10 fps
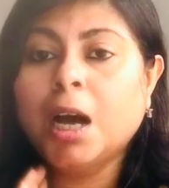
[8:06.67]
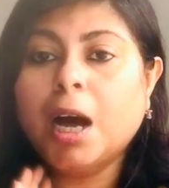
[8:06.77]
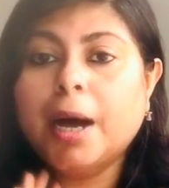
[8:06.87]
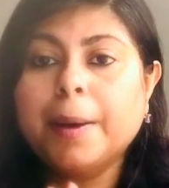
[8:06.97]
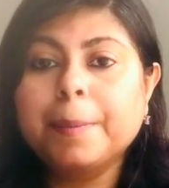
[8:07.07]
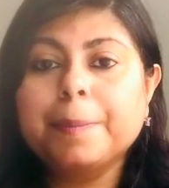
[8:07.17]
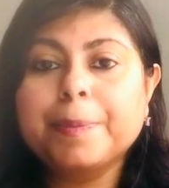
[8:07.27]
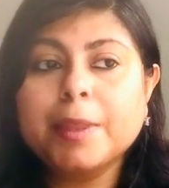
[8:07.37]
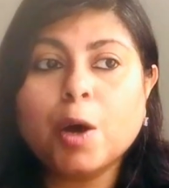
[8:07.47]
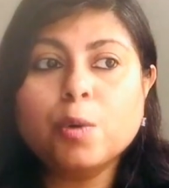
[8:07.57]

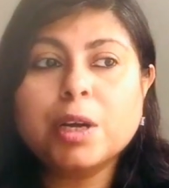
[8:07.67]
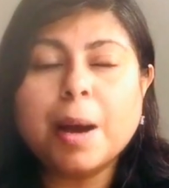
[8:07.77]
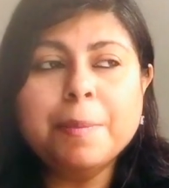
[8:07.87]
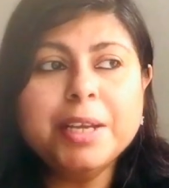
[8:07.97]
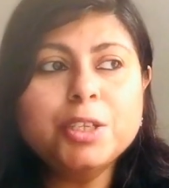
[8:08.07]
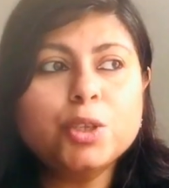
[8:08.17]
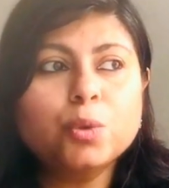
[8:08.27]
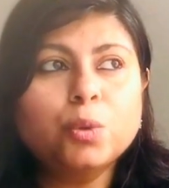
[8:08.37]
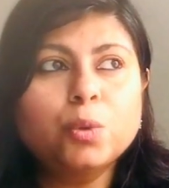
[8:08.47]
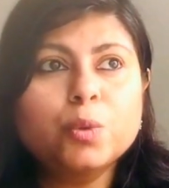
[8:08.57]
Now coming
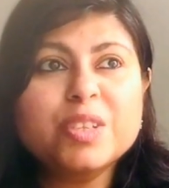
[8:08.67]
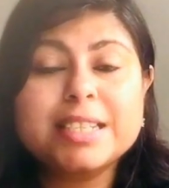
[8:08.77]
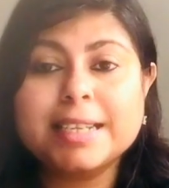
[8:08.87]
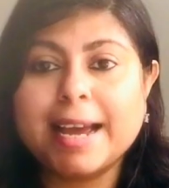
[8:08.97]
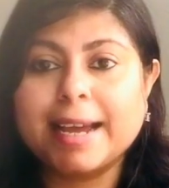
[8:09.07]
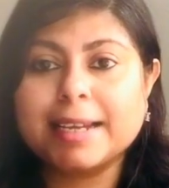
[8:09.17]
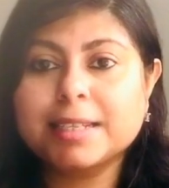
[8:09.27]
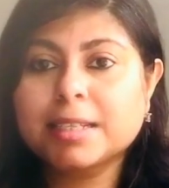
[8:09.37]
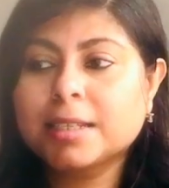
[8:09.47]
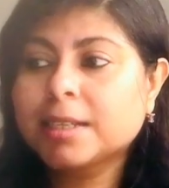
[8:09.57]
to
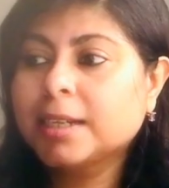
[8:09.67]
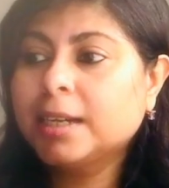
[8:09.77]
snacks.